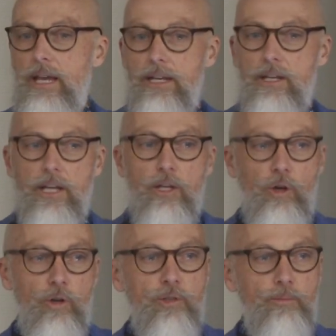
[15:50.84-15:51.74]
And
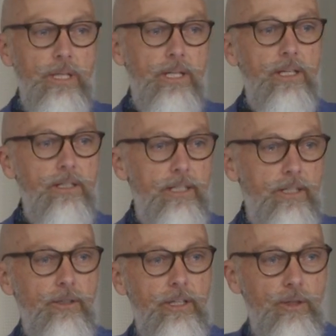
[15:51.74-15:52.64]
God's big
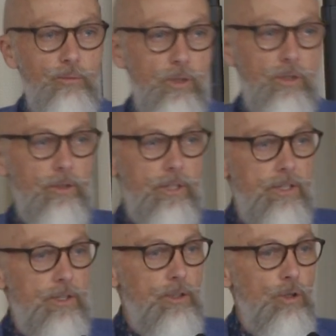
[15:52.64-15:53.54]
deal in the world
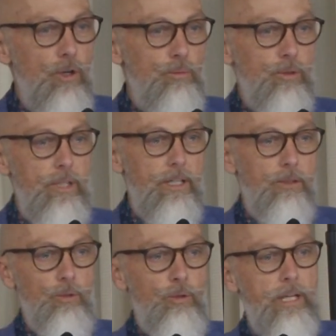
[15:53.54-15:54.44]
is that God will get
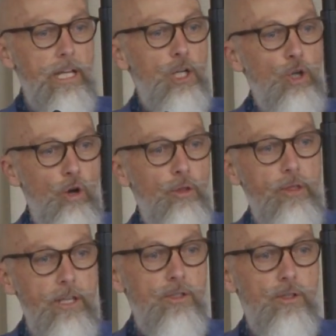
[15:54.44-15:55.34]
glory.
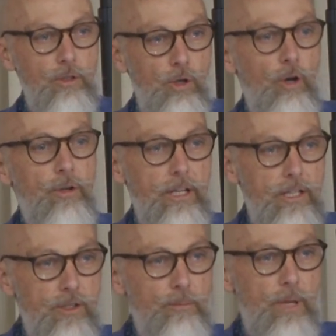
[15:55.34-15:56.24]
God thinks that God
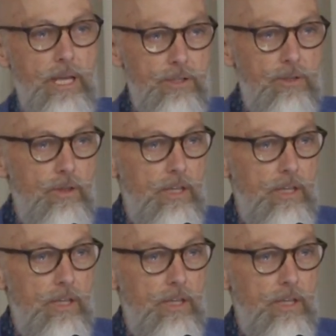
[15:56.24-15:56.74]
is the best